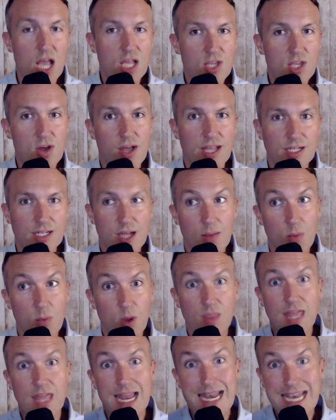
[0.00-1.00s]
you'll end up
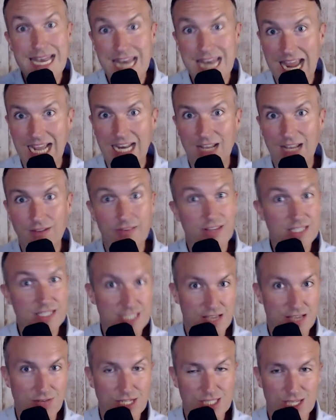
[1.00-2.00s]
with negative
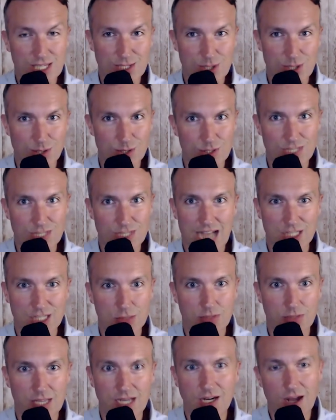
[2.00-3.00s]
7,600 taxable
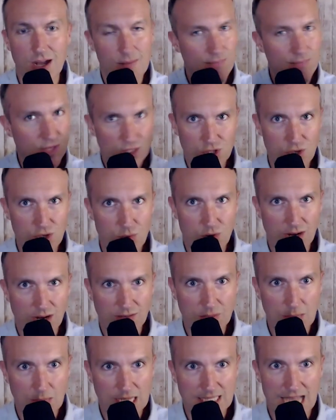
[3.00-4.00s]
income. So you won't have to
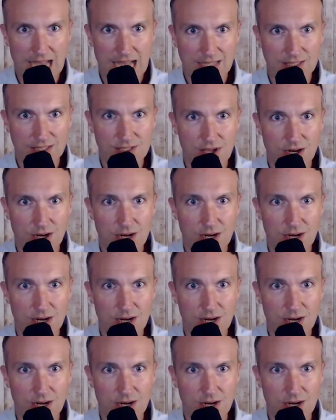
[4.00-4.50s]
pay taxes on